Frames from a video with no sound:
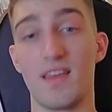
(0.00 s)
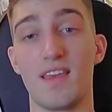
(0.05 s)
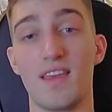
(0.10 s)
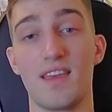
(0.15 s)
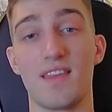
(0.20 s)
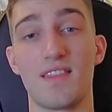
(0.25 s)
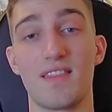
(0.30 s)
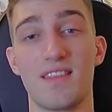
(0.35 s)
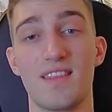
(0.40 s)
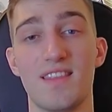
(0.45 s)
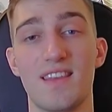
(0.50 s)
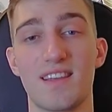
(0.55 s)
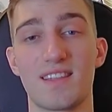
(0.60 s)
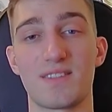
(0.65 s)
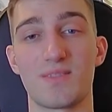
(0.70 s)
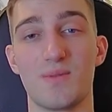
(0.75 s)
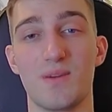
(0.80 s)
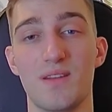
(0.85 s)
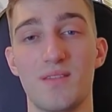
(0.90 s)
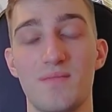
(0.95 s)
in the
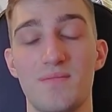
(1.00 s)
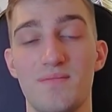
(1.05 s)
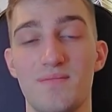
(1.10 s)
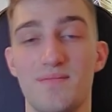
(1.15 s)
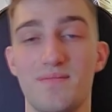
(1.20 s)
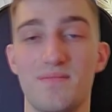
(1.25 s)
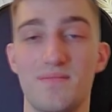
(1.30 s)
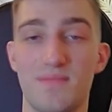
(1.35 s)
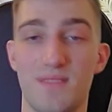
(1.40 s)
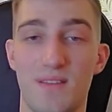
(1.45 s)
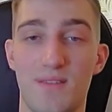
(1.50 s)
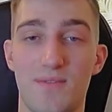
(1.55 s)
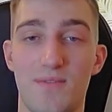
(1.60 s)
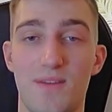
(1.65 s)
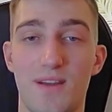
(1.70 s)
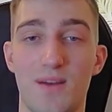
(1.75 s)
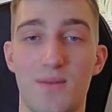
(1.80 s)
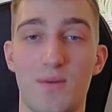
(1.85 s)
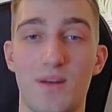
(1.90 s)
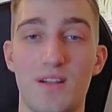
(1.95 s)
next one.
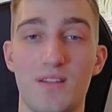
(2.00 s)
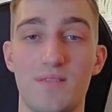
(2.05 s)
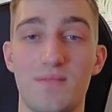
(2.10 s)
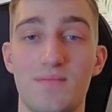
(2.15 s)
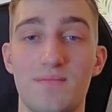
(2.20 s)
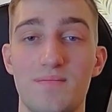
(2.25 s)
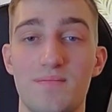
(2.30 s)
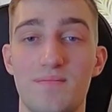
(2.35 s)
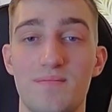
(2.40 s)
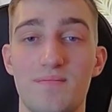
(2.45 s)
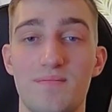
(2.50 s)
Farewell.